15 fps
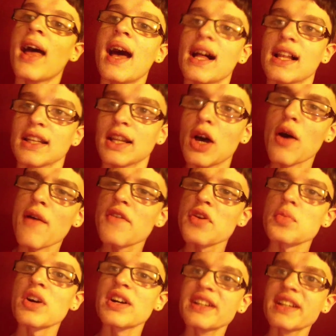Hello
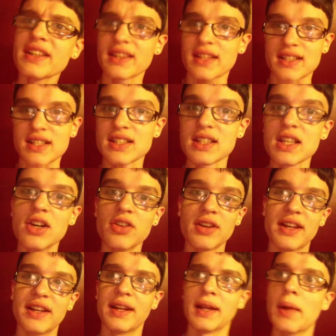everyone, this is
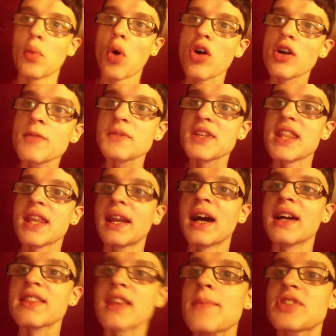Logan, and welcome to the
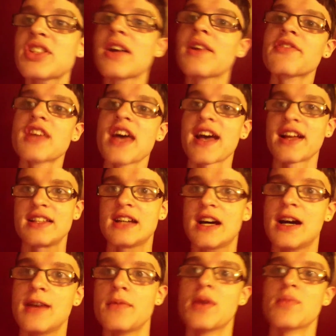9th episode of Tech
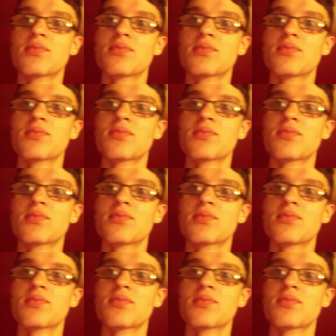Time,